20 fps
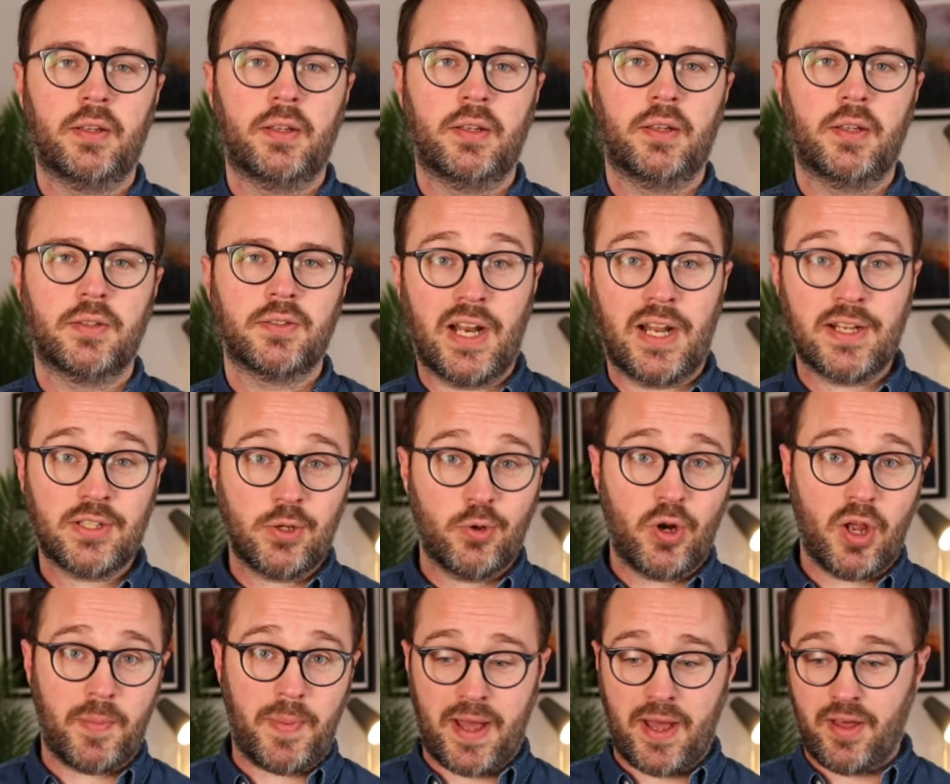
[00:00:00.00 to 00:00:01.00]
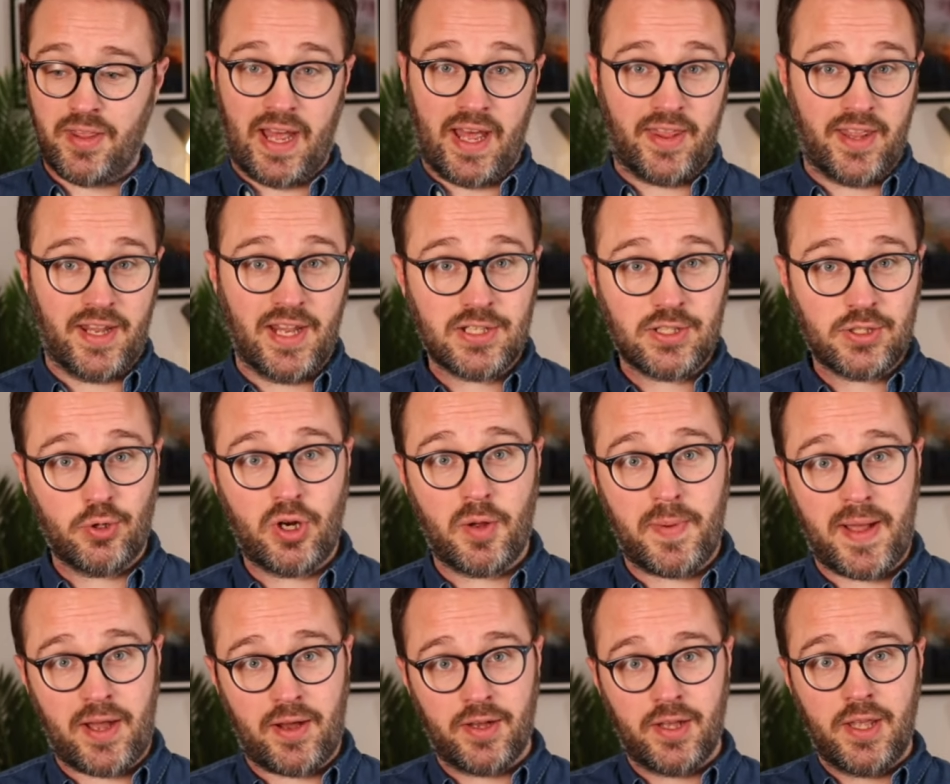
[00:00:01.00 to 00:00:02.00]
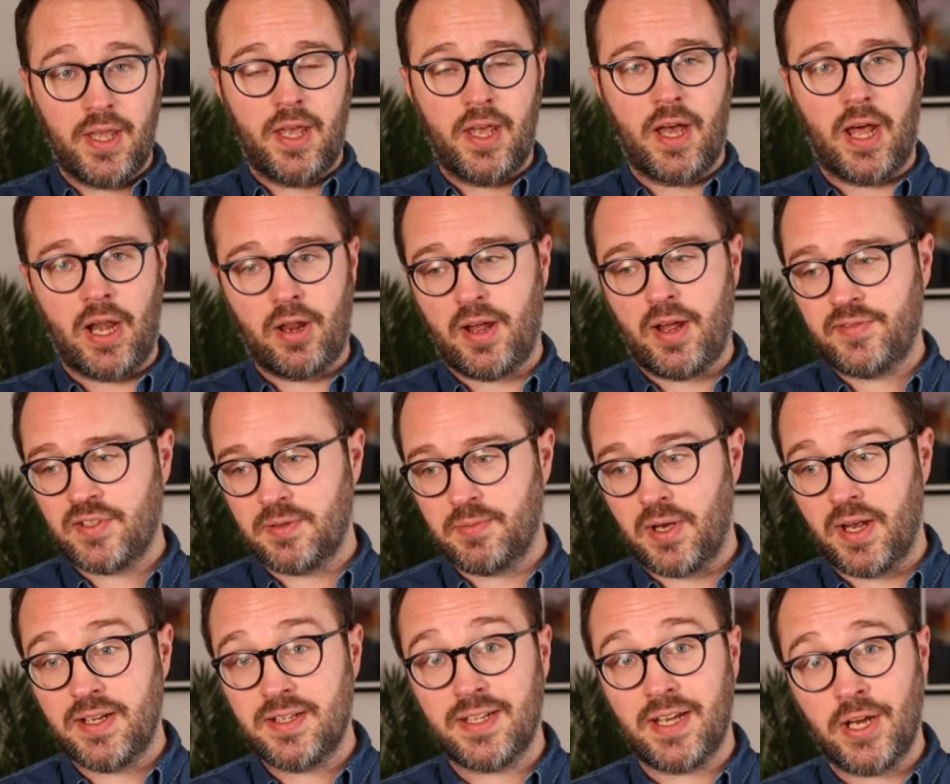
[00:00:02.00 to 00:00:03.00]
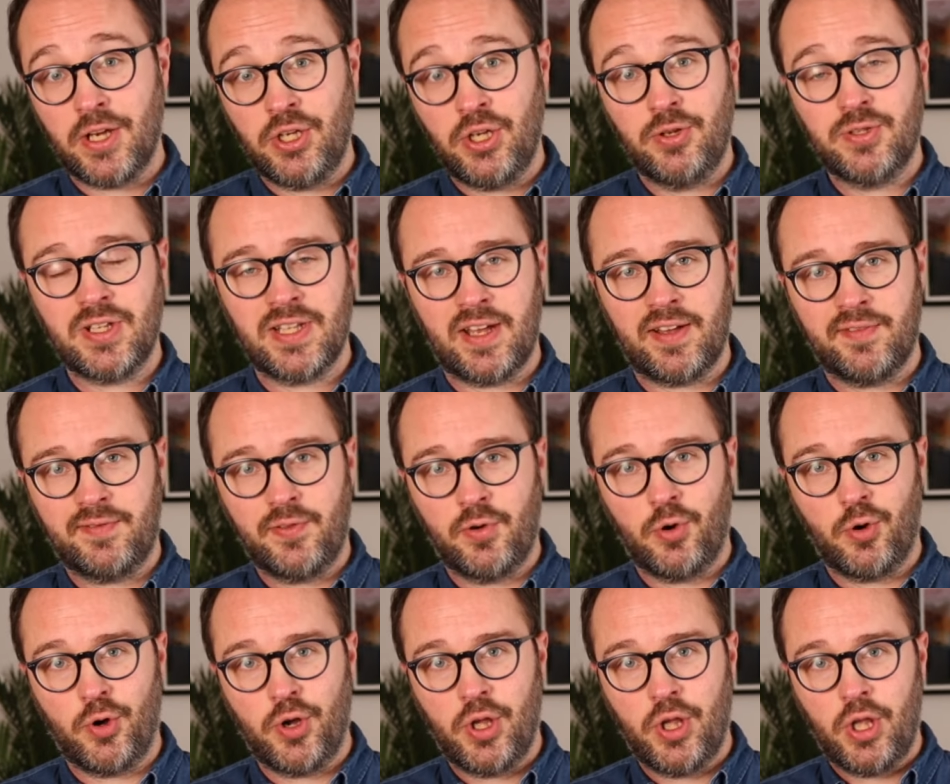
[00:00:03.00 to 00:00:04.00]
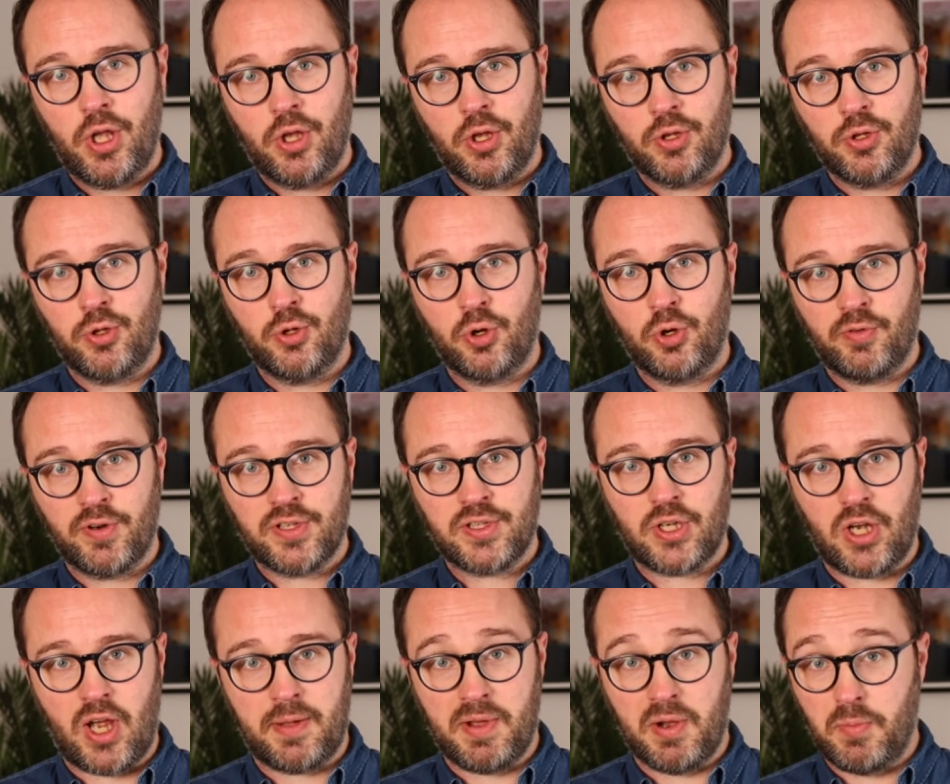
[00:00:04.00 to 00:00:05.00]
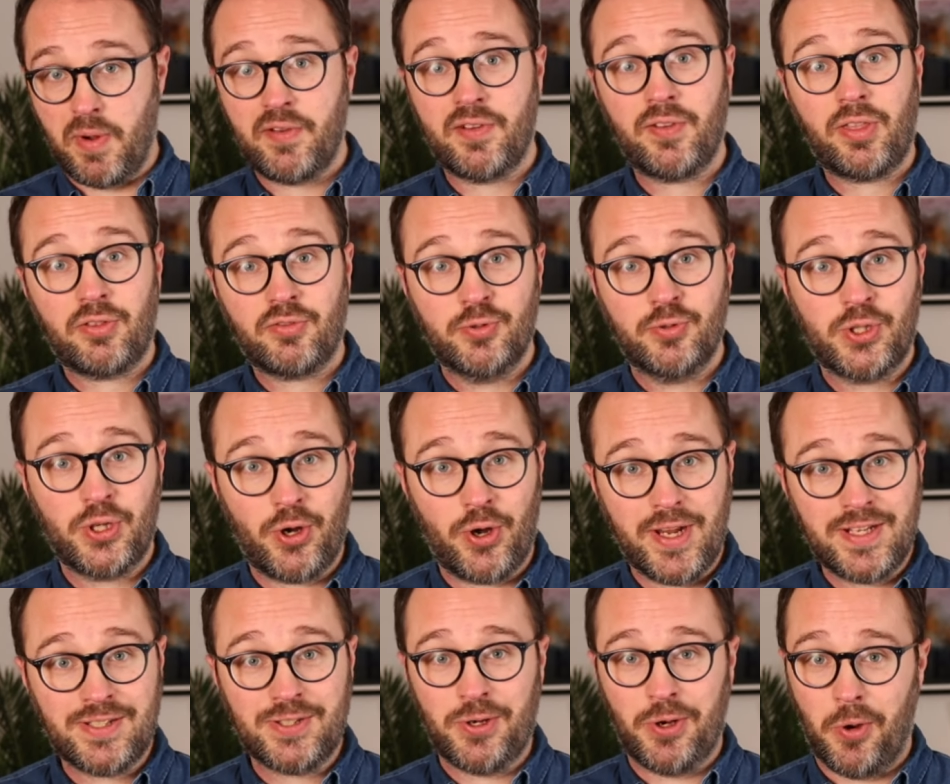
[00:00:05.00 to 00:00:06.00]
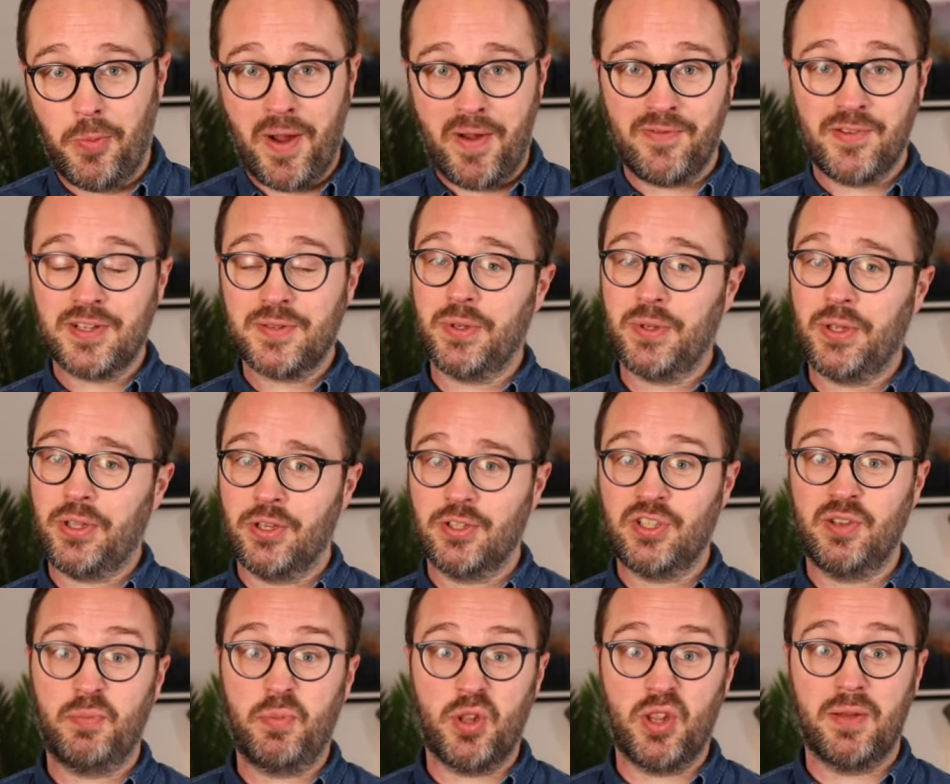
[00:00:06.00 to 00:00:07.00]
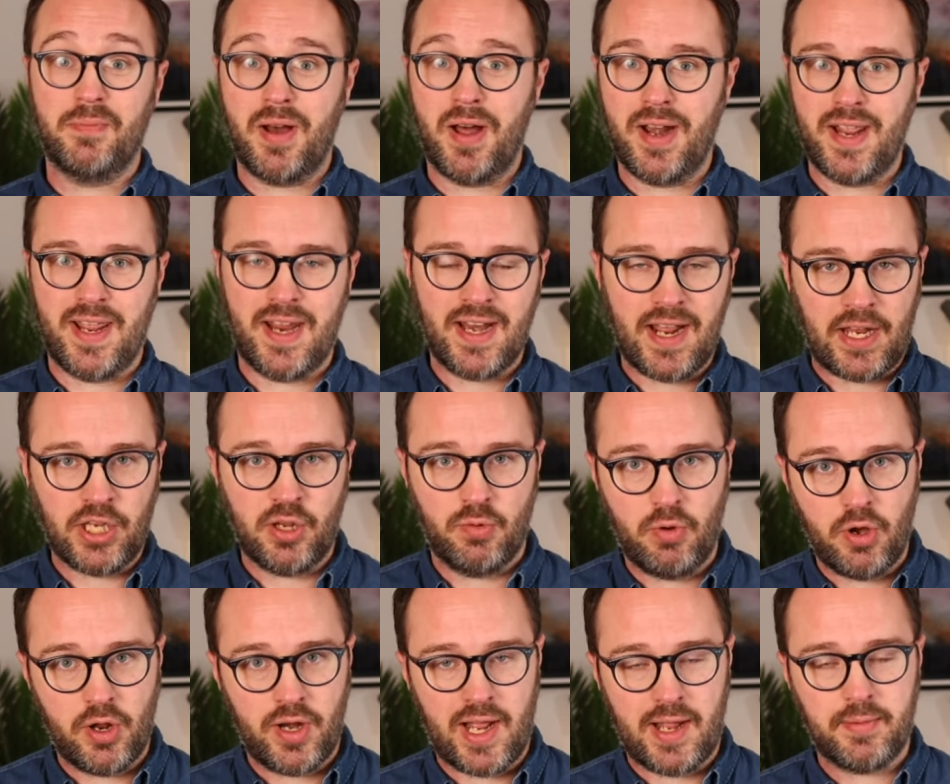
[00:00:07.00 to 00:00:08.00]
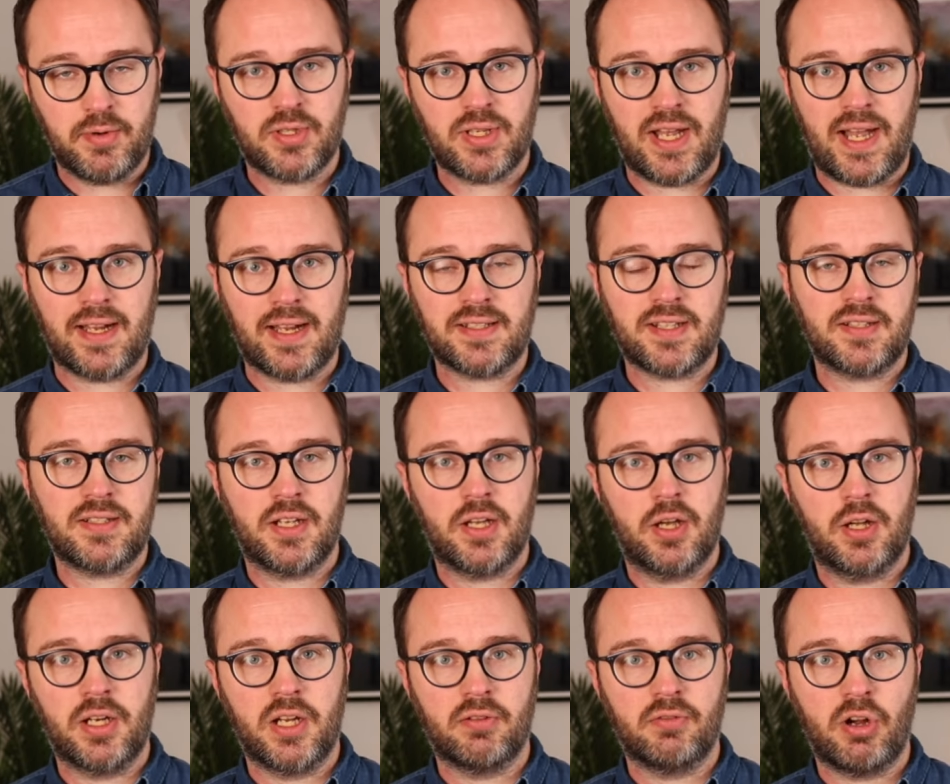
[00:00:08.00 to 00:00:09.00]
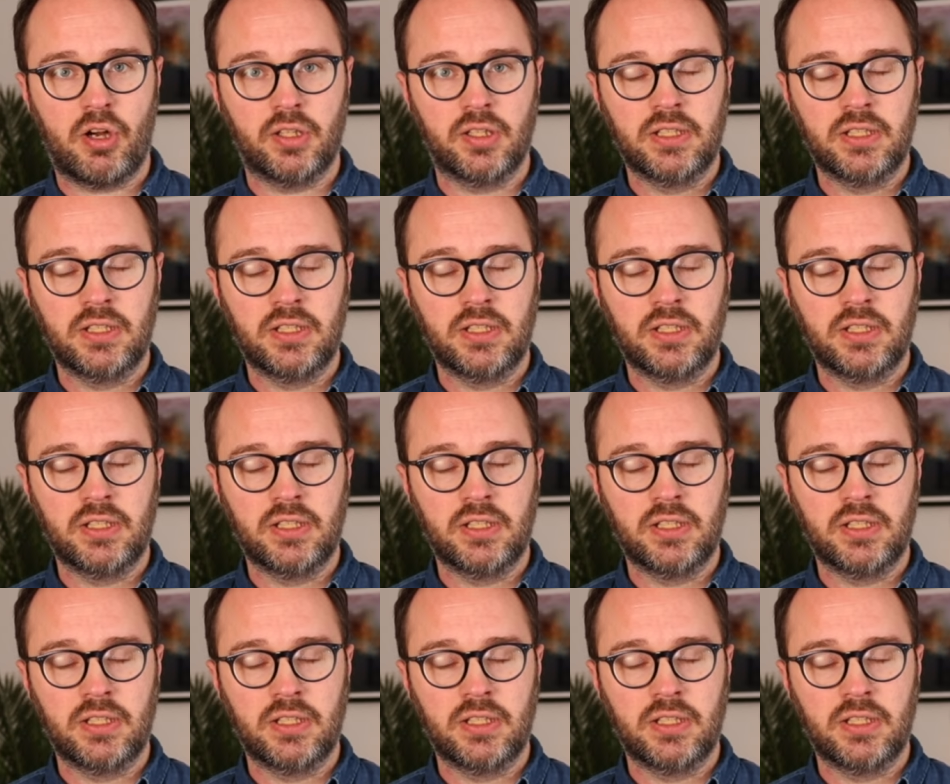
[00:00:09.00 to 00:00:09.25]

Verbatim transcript: So let's talk about that then. Let's talk about a Lifetime ISA and using that for your retirement, whether through choice or whether it's because you put the money in and you weren't able to access it earlier on.